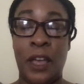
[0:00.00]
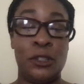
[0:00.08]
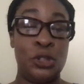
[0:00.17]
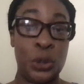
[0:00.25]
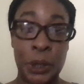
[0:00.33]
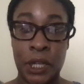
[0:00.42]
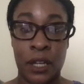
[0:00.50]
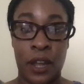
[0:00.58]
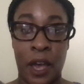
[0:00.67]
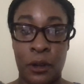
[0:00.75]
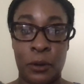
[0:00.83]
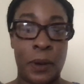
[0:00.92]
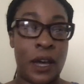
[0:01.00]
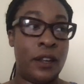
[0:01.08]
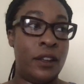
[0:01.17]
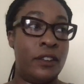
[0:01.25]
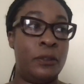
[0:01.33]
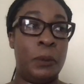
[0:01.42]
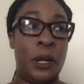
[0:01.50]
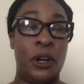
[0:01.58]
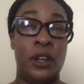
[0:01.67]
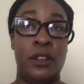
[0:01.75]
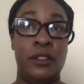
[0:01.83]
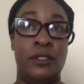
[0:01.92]
Truly an outer body
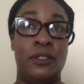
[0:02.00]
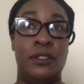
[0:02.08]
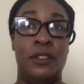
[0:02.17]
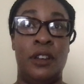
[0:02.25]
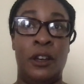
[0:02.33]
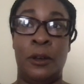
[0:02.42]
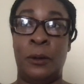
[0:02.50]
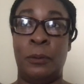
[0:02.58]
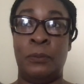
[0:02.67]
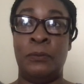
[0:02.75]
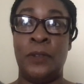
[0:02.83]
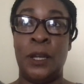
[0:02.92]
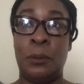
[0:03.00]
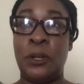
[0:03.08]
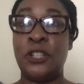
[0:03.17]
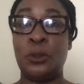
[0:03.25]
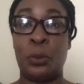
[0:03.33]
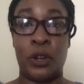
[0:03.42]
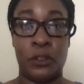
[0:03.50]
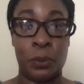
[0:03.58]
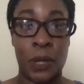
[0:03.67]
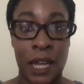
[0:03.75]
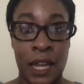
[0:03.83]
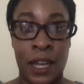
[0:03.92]
experience. Preacher Boy is
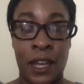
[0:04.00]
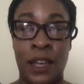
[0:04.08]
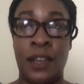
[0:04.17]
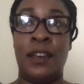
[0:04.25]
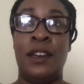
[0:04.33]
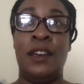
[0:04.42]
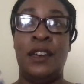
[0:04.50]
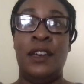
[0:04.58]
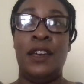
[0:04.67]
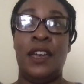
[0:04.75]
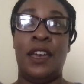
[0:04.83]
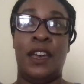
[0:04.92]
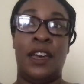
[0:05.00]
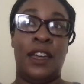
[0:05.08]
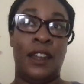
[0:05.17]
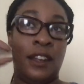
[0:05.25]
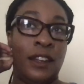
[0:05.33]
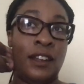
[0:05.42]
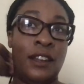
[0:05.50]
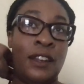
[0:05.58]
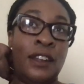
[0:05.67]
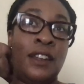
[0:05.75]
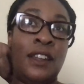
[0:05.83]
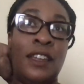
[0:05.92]
playing, and
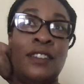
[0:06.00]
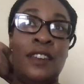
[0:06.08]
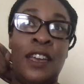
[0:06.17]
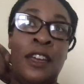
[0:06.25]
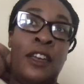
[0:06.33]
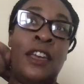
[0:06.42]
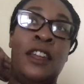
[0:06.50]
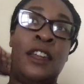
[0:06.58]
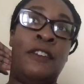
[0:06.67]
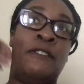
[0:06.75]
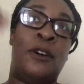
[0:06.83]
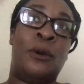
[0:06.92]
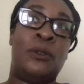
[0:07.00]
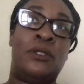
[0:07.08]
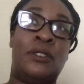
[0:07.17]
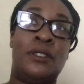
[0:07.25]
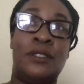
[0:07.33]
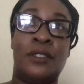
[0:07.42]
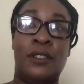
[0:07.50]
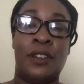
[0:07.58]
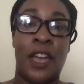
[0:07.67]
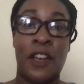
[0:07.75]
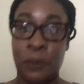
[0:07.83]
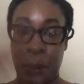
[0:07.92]
it evokes
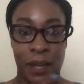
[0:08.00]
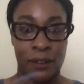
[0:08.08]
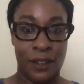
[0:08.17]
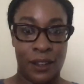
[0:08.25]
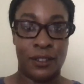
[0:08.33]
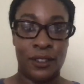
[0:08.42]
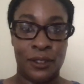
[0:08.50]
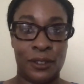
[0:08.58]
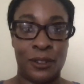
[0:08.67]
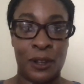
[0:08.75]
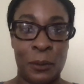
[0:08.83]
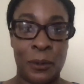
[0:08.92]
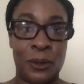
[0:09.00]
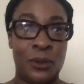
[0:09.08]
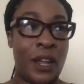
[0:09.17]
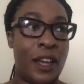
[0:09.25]
everybody's ancestors almost.